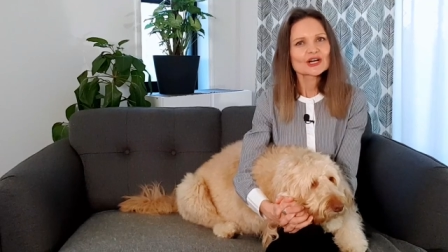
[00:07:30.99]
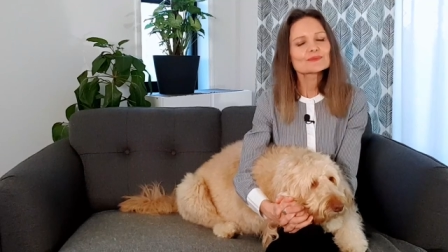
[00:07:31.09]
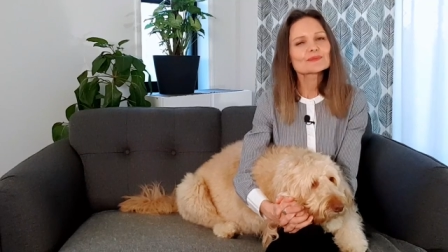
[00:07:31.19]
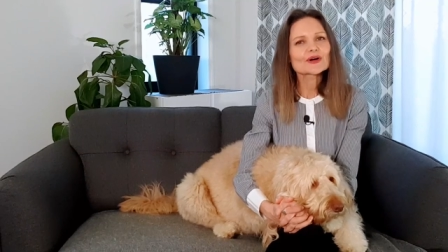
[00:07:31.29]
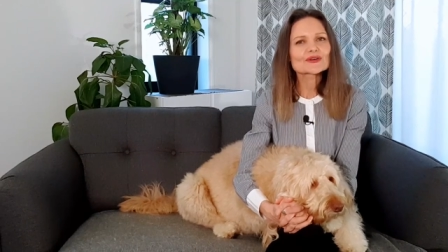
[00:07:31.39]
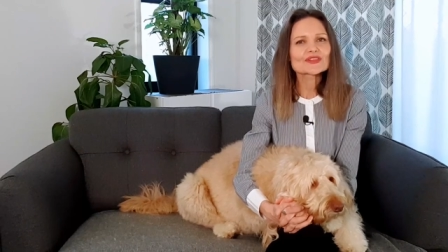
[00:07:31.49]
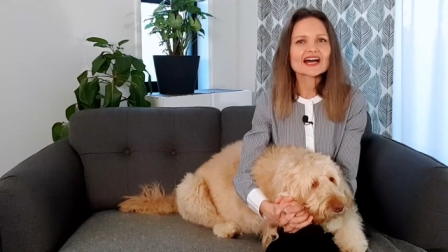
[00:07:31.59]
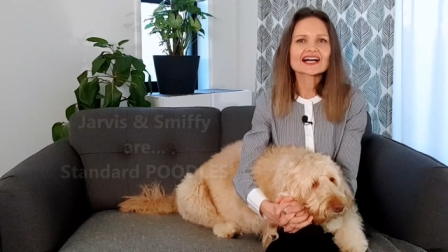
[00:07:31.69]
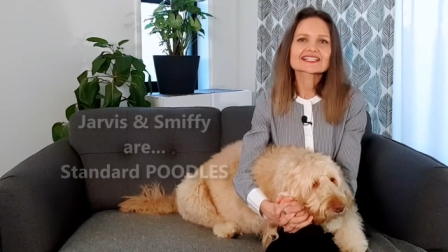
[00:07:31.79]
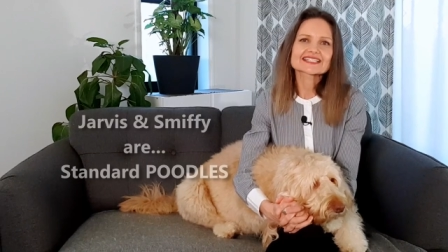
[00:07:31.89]
Both
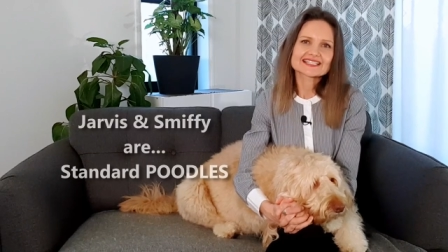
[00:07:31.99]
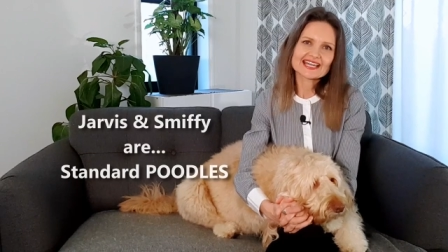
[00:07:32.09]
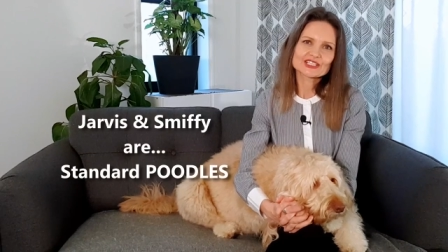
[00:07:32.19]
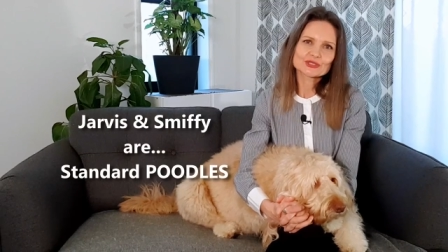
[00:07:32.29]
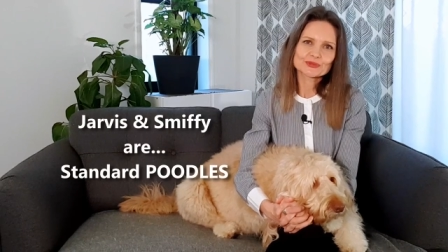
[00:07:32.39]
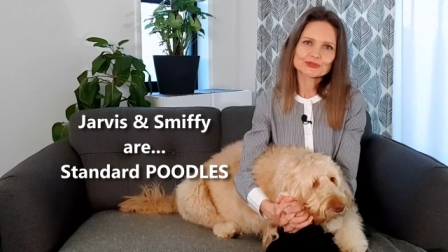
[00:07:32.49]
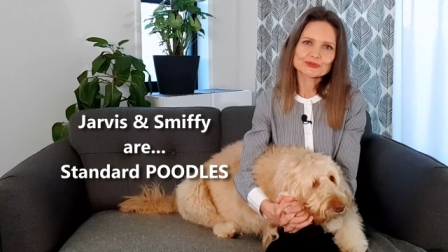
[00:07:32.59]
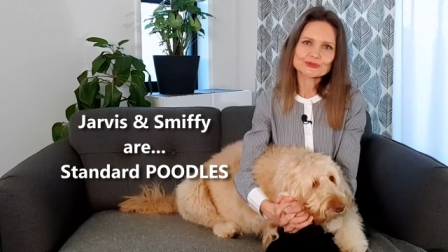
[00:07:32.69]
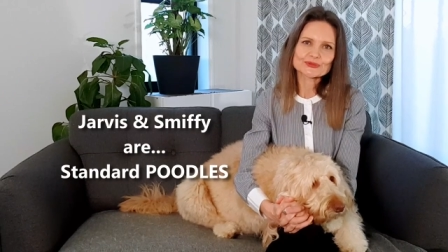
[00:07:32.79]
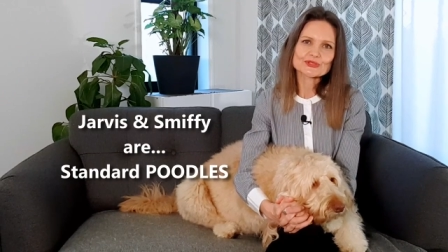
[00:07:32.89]
are standard
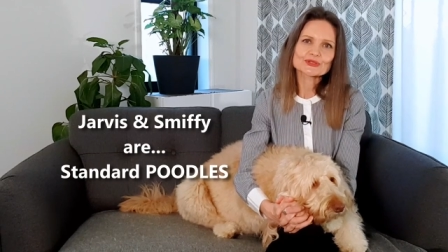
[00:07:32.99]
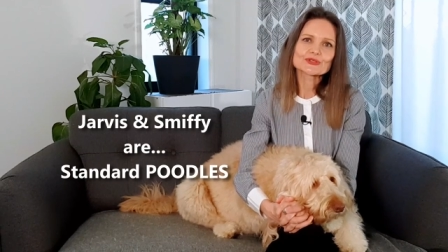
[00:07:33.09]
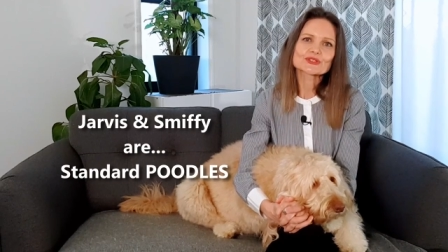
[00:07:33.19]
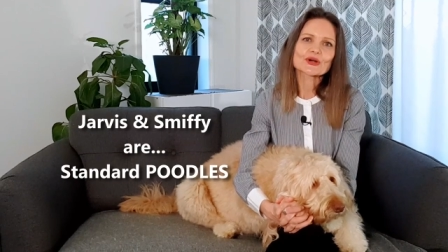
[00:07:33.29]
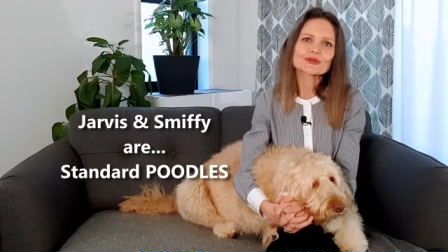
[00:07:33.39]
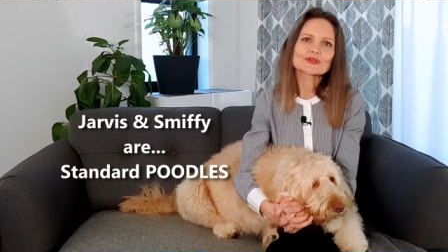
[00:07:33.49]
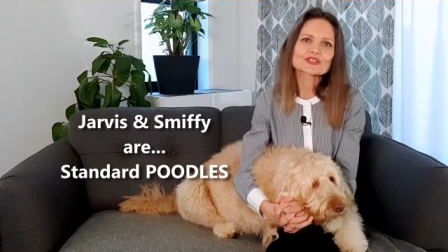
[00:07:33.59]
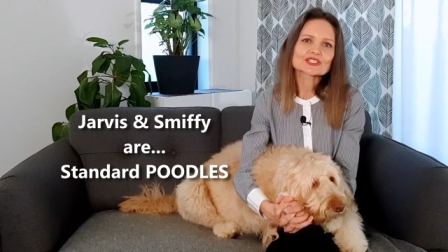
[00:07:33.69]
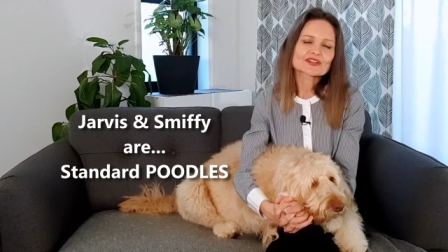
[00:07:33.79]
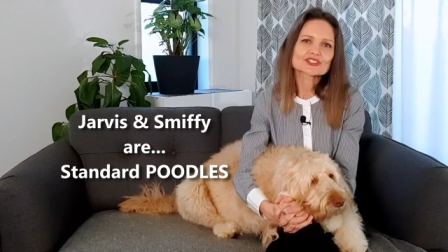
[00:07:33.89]
poodles whose
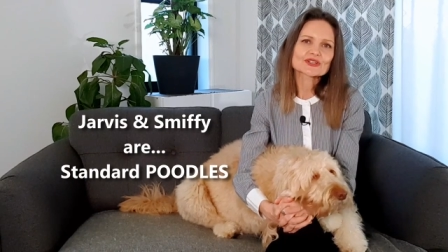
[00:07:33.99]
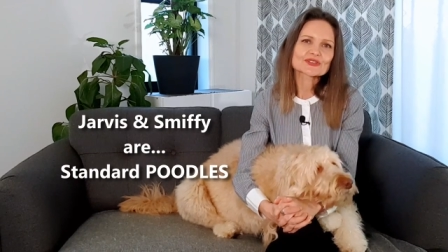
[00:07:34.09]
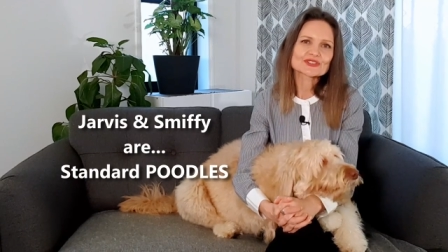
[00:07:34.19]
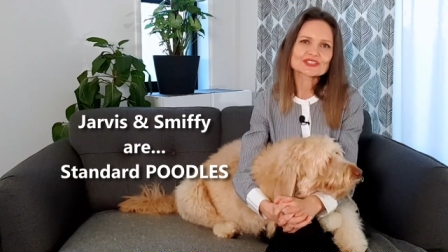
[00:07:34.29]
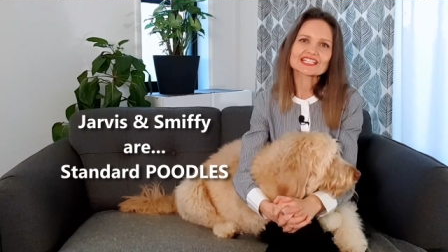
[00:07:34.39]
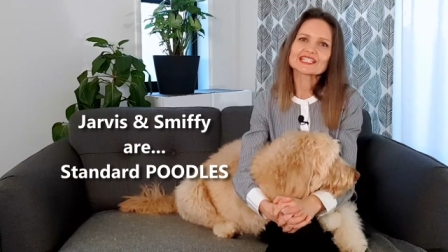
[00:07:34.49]
owners have chosen to